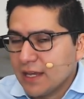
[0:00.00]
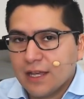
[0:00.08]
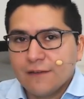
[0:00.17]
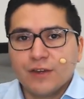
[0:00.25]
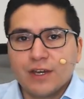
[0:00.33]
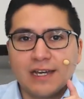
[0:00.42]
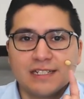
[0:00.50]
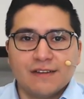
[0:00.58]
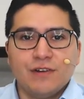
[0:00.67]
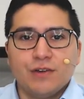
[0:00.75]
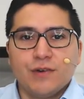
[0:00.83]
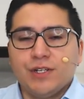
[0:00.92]
If you guys have
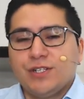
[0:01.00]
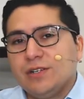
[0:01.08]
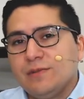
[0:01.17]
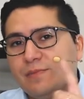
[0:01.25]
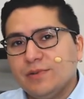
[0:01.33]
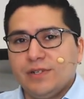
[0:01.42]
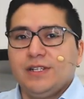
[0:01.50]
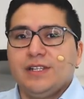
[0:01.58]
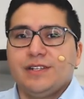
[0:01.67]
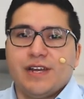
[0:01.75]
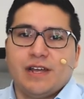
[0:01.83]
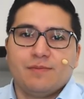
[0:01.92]
any question, put it in the
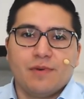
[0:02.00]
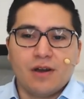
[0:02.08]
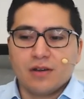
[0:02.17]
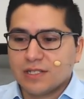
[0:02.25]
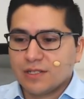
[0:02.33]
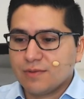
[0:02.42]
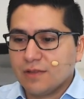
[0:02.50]
chat box as well.